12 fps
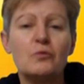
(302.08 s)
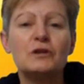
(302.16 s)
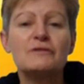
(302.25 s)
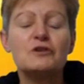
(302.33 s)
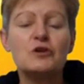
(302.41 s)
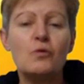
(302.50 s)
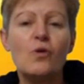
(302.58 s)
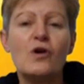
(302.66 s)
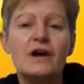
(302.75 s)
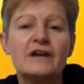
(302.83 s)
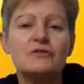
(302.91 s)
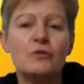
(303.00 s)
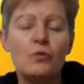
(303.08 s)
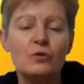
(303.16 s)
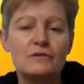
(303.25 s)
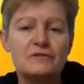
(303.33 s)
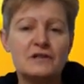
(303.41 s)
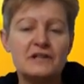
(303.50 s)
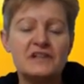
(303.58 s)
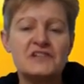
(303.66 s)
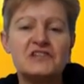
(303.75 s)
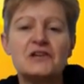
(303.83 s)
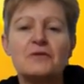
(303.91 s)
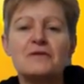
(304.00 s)
will have acquired all of the
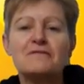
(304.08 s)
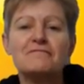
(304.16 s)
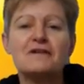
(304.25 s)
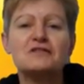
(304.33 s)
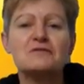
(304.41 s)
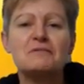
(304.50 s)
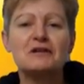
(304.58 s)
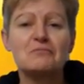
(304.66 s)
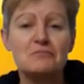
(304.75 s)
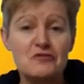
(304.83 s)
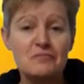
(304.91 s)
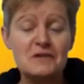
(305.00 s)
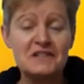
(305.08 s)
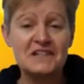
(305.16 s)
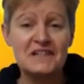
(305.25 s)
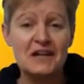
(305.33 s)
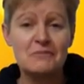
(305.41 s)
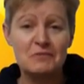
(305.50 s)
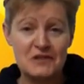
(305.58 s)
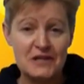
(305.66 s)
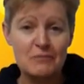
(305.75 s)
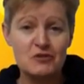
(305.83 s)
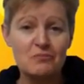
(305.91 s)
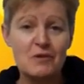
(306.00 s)
necessary fundamental movement and
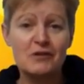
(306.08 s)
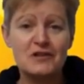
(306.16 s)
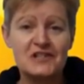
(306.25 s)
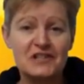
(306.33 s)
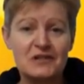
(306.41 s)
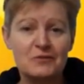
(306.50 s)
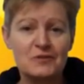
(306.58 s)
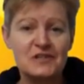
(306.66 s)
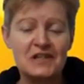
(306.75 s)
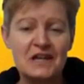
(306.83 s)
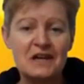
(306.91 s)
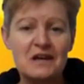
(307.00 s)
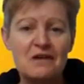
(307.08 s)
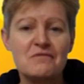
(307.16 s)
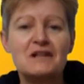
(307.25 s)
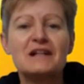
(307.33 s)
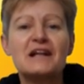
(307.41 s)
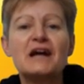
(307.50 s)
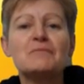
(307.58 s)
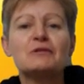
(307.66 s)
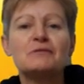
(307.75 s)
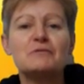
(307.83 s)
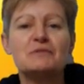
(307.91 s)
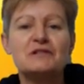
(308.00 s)
perceptual motor skills that enable
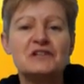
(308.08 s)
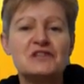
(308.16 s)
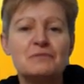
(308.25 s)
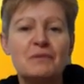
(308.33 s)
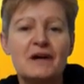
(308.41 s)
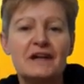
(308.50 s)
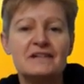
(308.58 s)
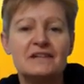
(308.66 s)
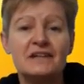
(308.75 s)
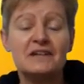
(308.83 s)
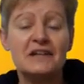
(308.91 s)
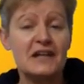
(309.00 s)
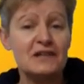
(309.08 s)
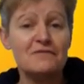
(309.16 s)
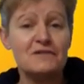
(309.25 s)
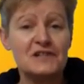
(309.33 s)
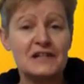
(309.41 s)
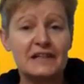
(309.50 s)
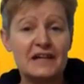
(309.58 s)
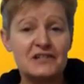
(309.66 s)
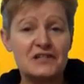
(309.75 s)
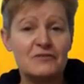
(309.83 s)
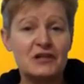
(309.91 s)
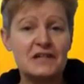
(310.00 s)
them to participate in any physical
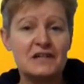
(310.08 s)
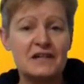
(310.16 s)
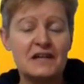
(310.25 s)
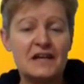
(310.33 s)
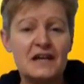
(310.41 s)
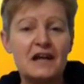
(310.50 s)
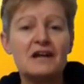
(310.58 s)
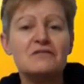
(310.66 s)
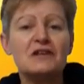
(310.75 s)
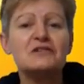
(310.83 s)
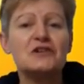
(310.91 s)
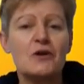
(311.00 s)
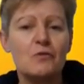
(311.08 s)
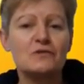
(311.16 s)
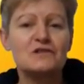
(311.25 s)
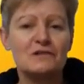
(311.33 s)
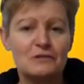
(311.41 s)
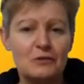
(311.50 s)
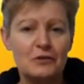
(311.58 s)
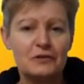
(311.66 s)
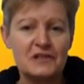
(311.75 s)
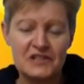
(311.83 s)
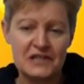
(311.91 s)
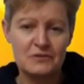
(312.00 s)
activity and then go on to learn the
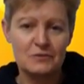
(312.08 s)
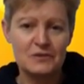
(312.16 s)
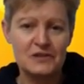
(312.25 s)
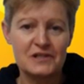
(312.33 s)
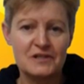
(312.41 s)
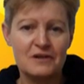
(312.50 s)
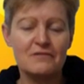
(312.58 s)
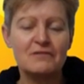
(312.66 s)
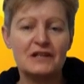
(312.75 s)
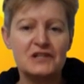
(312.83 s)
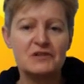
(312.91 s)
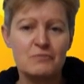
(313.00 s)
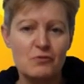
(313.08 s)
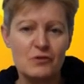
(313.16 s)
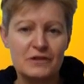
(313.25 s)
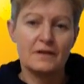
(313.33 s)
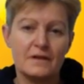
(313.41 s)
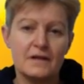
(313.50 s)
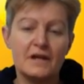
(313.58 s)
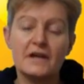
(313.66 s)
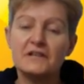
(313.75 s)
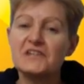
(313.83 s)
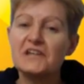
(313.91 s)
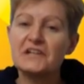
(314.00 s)
skills of any sport.
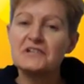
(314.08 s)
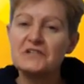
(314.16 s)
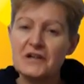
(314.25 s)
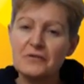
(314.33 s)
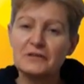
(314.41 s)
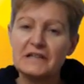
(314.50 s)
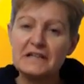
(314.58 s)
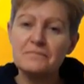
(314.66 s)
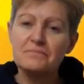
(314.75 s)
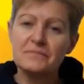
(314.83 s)
And secondarily,